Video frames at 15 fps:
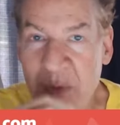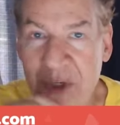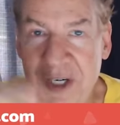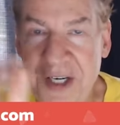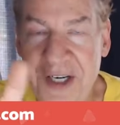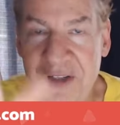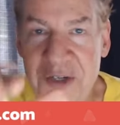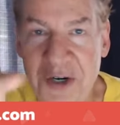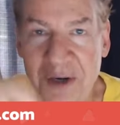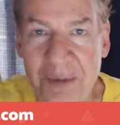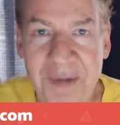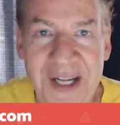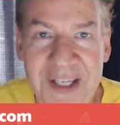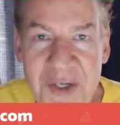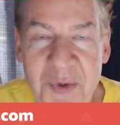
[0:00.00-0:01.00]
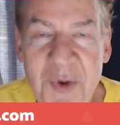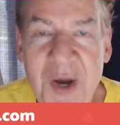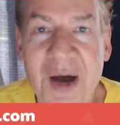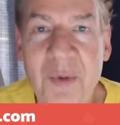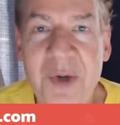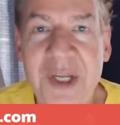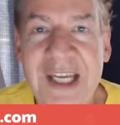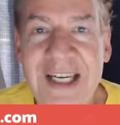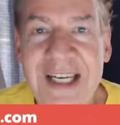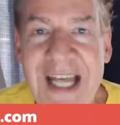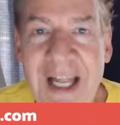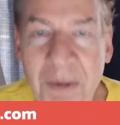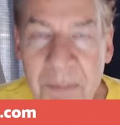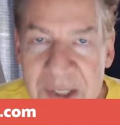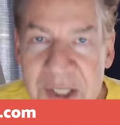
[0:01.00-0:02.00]
We're going to talk about you, how we can
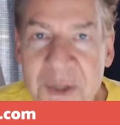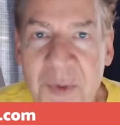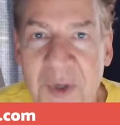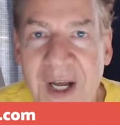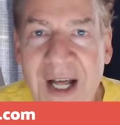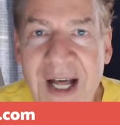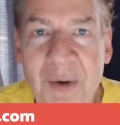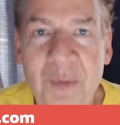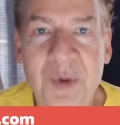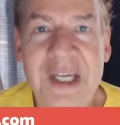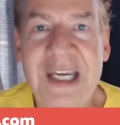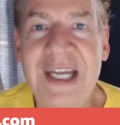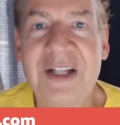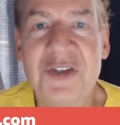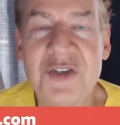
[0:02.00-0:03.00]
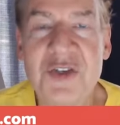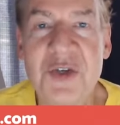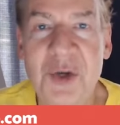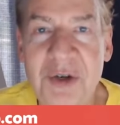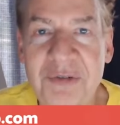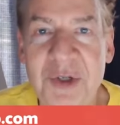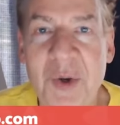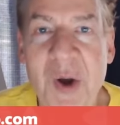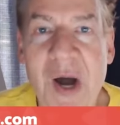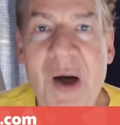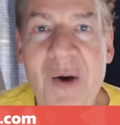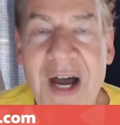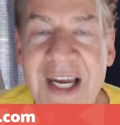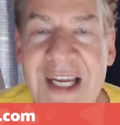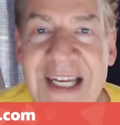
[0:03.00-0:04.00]
help you, how we can serve you,
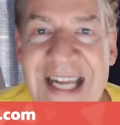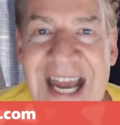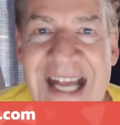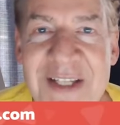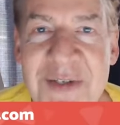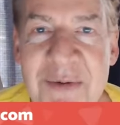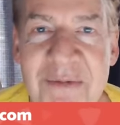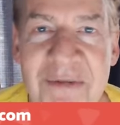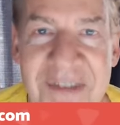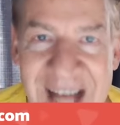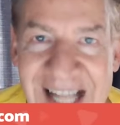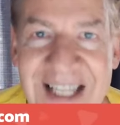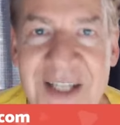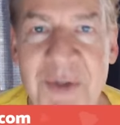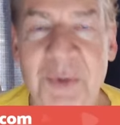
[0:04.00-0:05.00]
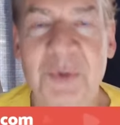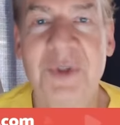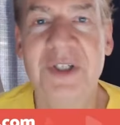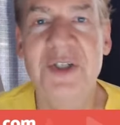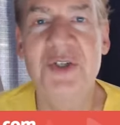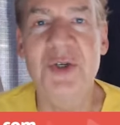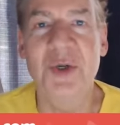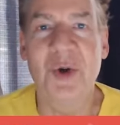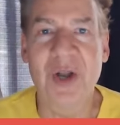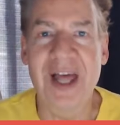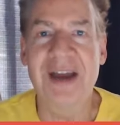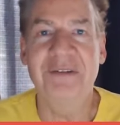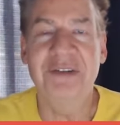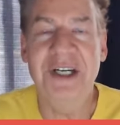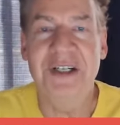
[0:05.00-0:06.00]
how I can add some value to your
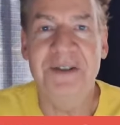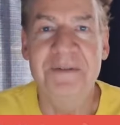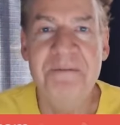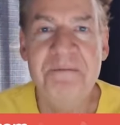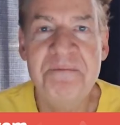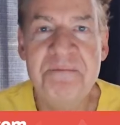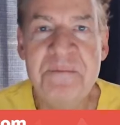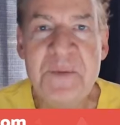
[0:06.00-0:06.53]
life here.